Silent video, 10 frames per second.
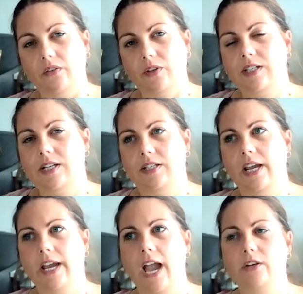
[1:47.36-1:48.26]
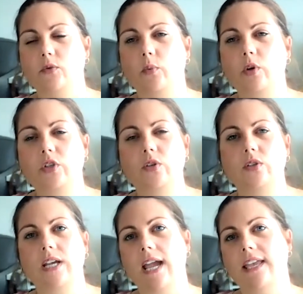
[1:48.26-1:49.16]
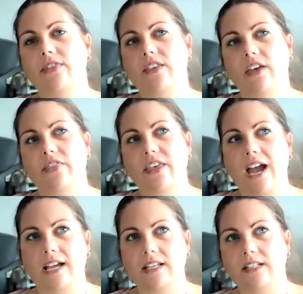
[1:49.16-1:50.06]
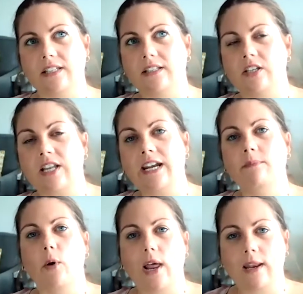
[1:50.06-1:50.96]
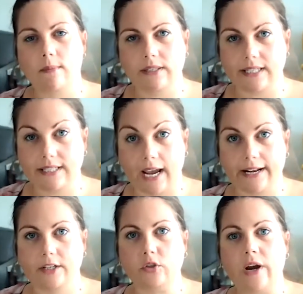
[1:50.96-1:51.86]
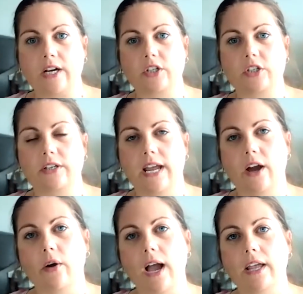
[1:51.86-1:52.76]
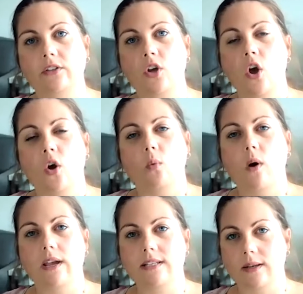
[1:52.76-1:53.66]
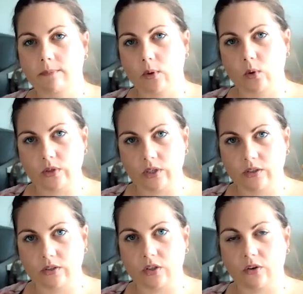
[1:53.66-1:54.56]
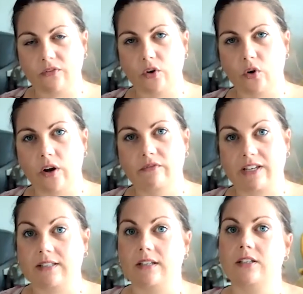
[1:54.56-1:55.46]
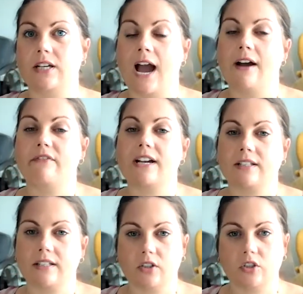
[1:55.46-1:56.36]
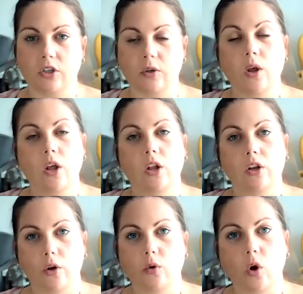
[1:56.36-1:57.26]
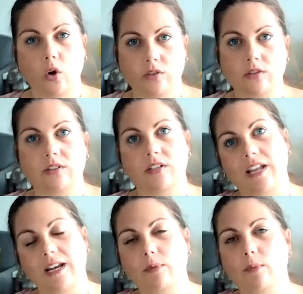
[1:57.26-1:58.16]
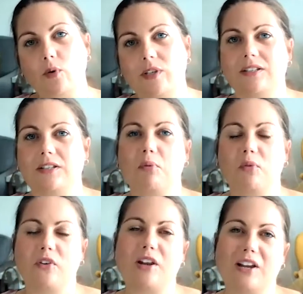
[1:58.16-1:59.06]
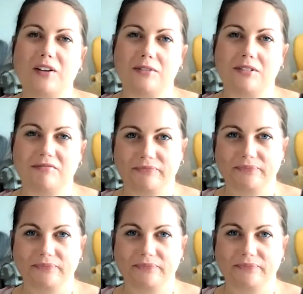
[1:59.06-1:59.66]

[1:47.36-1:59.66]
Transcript: Fantastic. And would you say that that sustainable element is gaining traction now? And why is it important for investors to have access to low-cost, sustainable multi-asset portfolios?